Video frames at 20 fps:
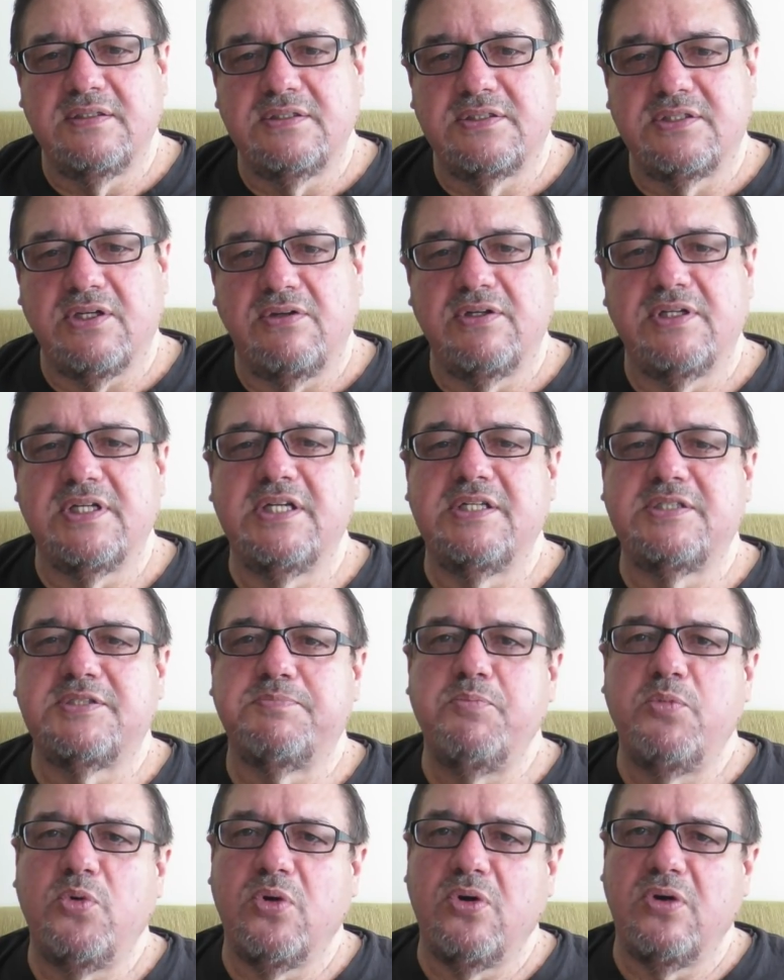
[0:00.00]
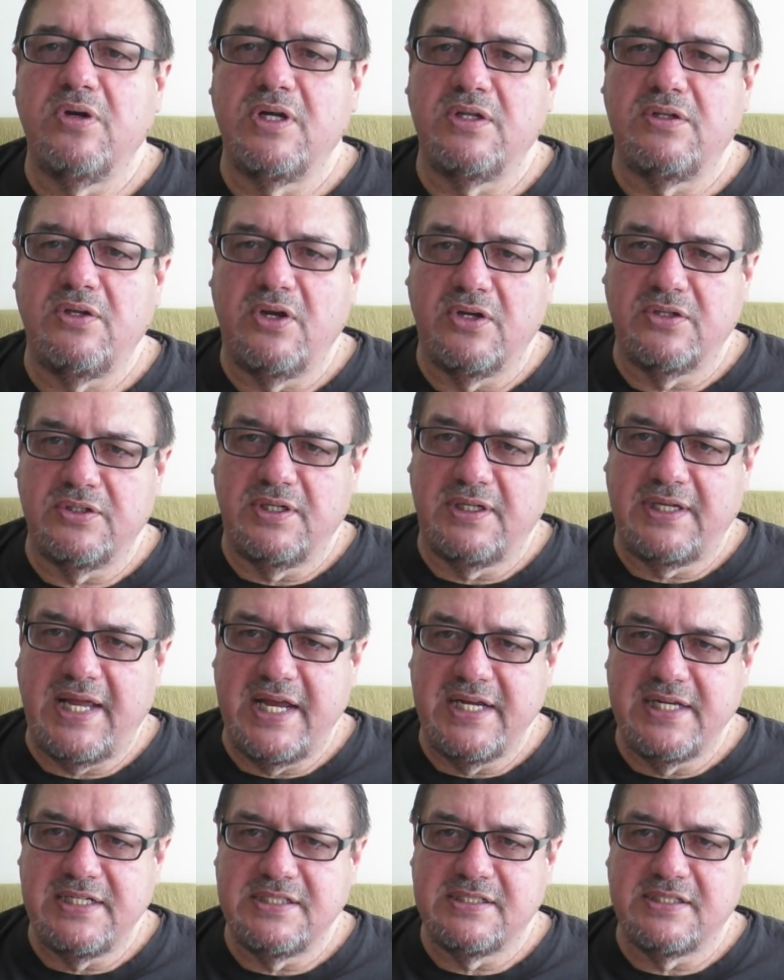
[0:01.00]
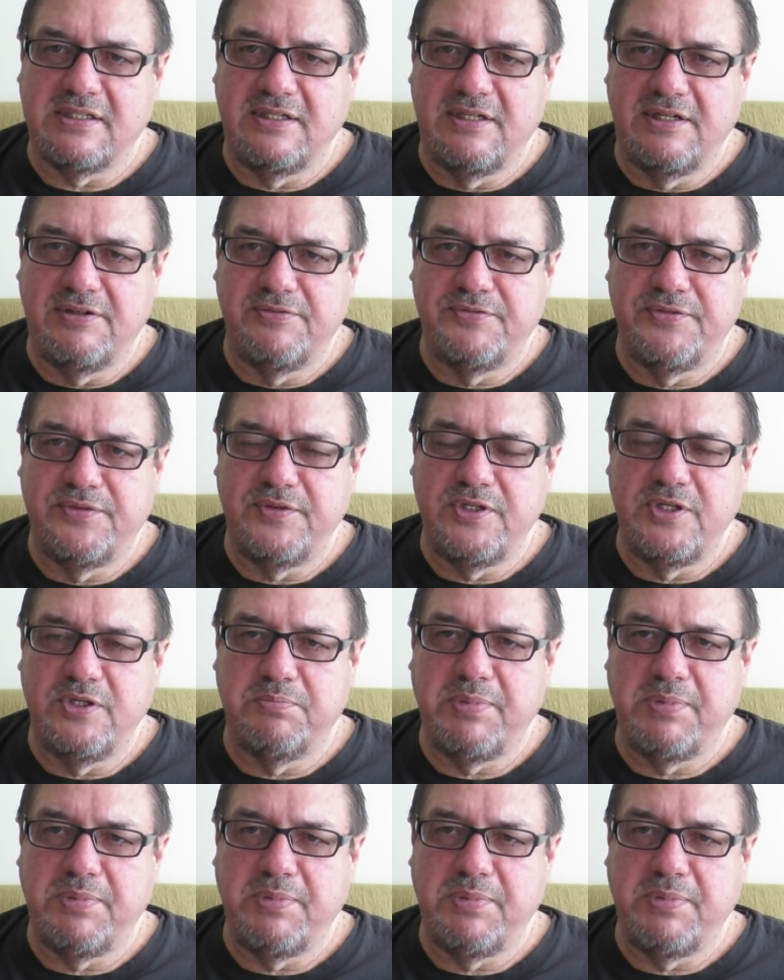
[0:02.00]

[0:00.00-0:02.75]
So it's more along the lines of